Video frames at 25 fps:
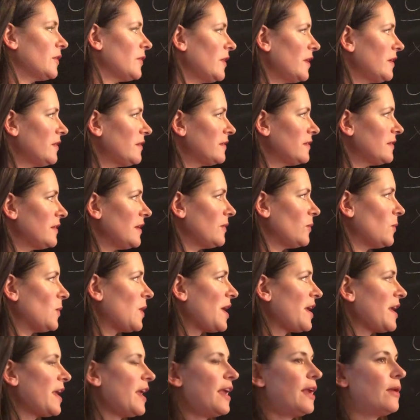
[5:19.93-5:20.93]
this
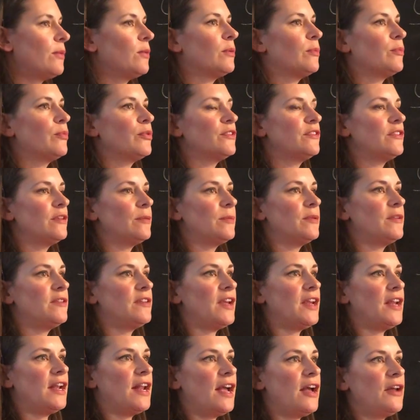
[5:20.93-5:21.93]
YA will
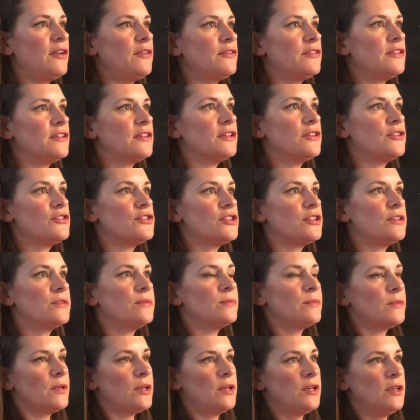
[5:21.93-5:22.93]
precipitate out of solution,
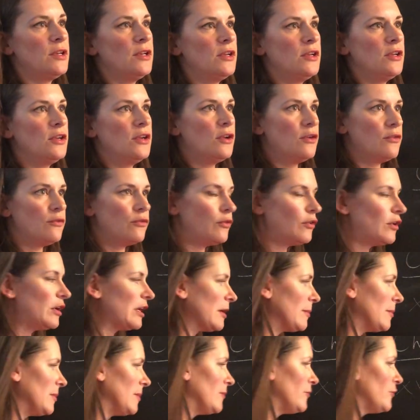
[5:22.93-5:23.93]
forming
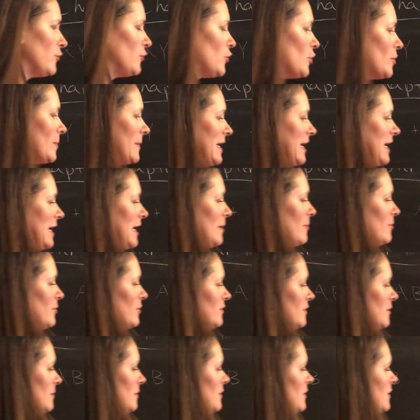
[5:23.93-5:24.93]
a
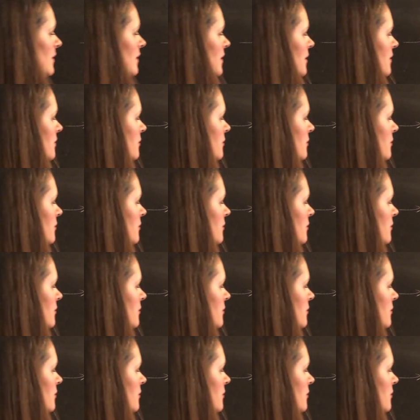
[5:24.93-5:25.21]
precipitate,